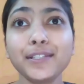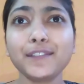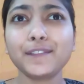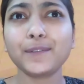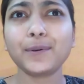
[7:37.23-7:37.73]

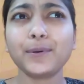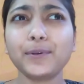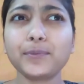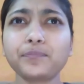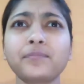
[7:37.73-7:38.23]

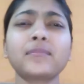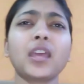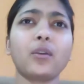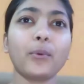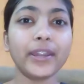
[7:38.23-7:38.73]
so I'm
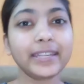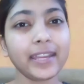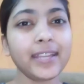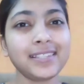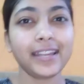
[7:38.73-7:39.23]
quite
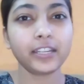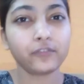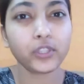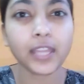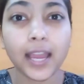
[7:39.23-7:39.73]
excited
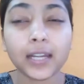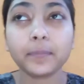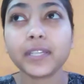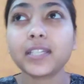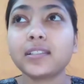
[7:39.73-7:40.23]
for that
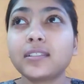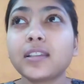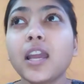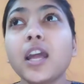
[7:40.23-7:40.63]
because